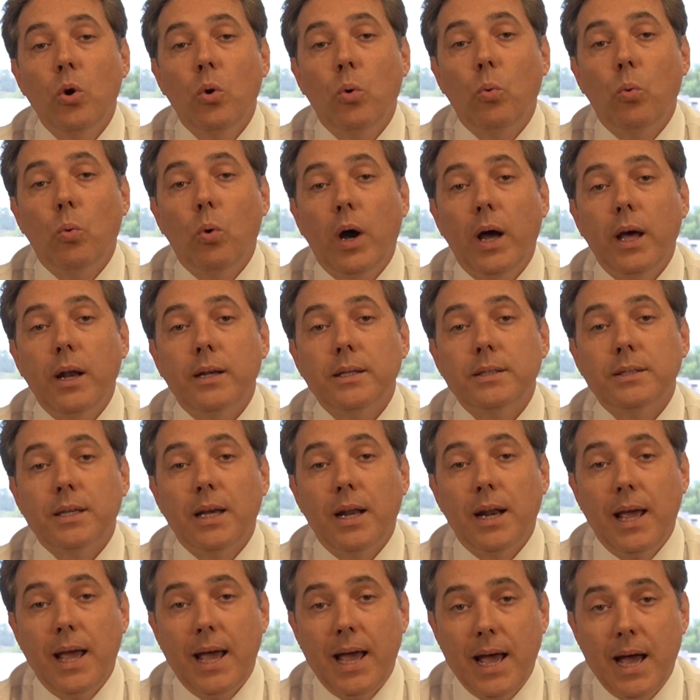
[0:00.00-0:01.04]
what's
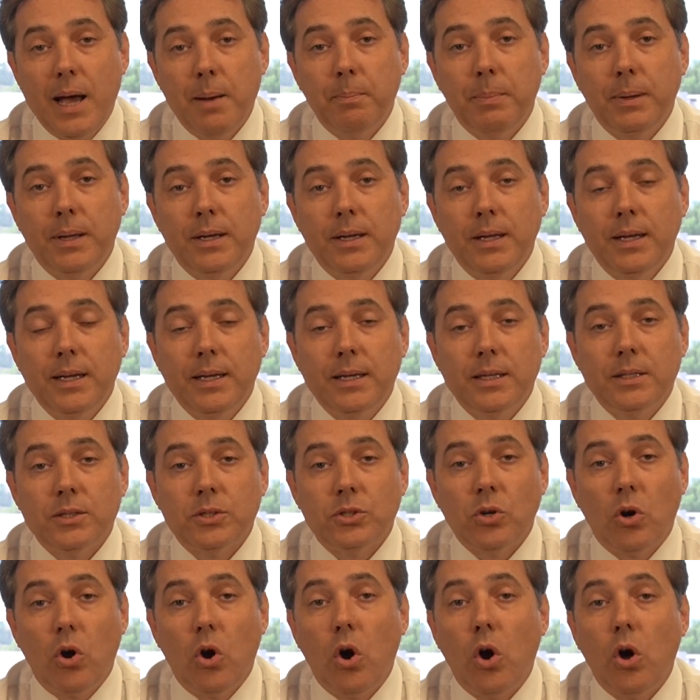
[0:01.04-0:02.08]
going to happen
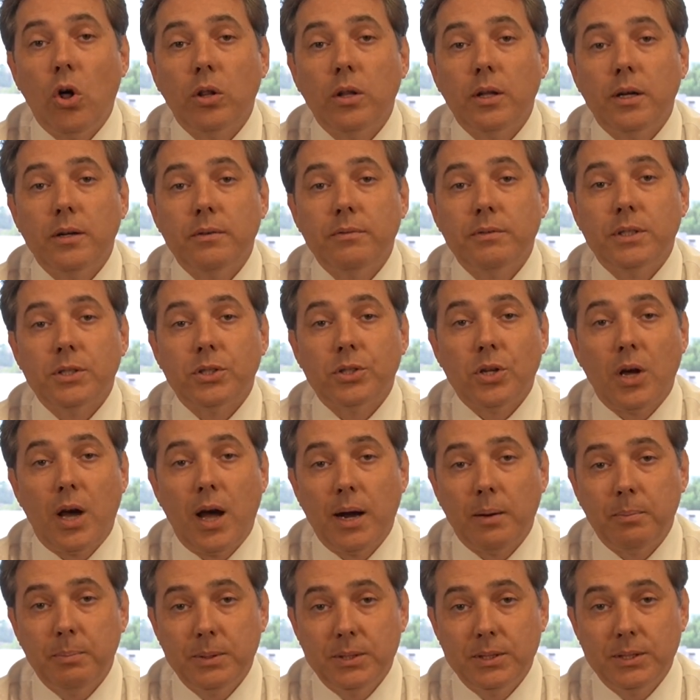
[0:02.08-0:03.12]
is all of the
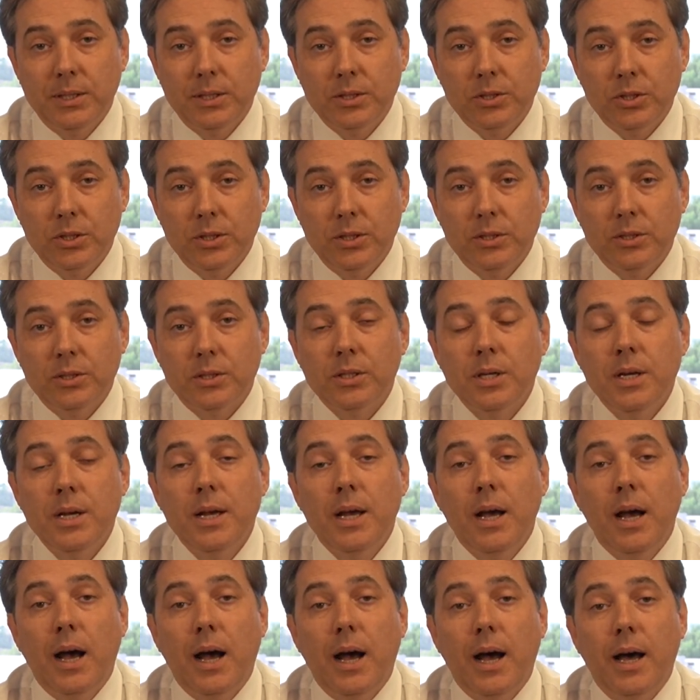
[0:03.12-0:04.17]
stock positions,
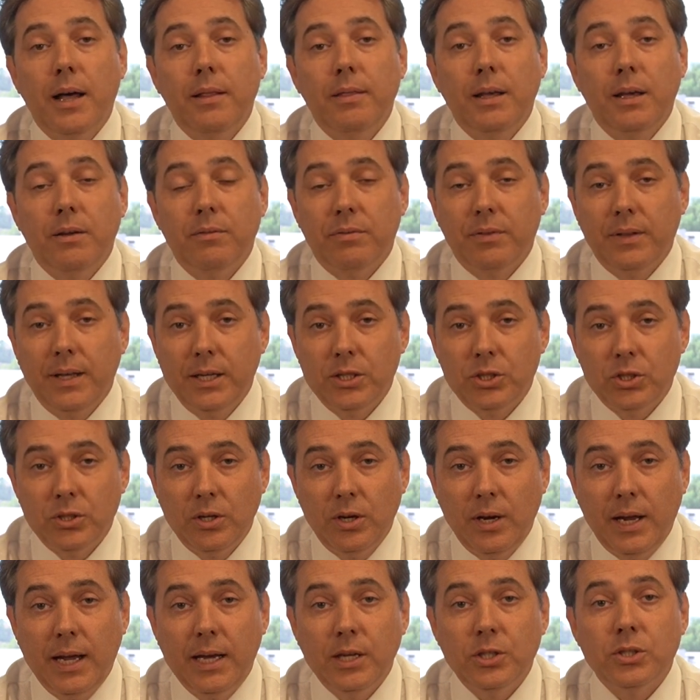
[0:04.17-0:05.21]
the inflation
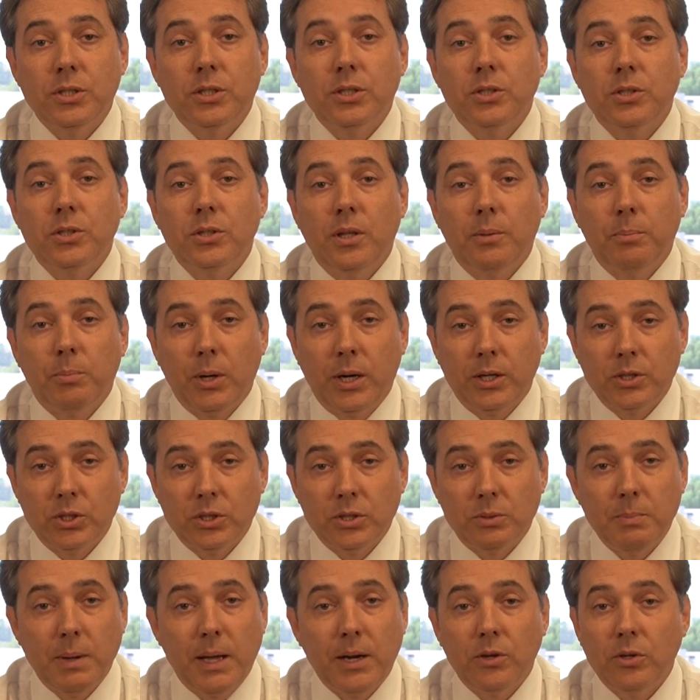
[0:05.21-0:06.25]
hedges, the
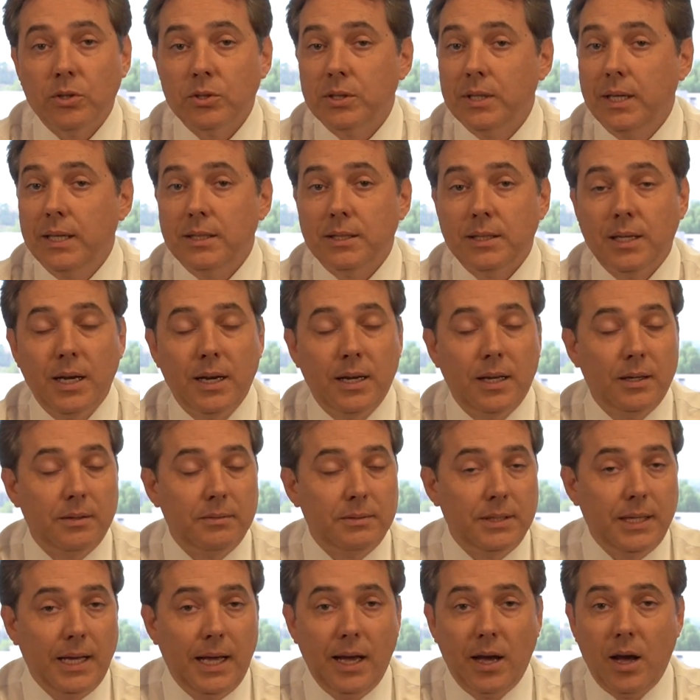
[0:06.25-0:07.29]
precious metals, it's going to
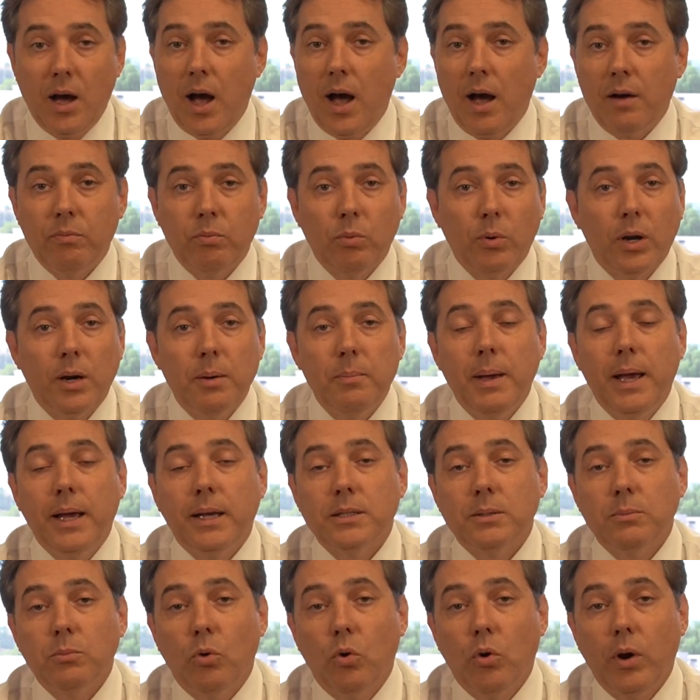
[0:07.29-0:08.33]
take off. We're going to make
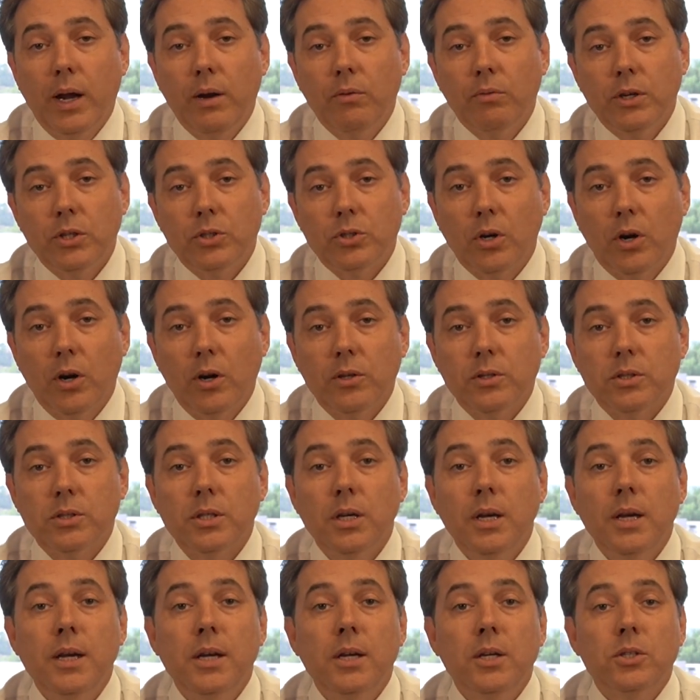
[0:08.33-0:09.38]
some great returns.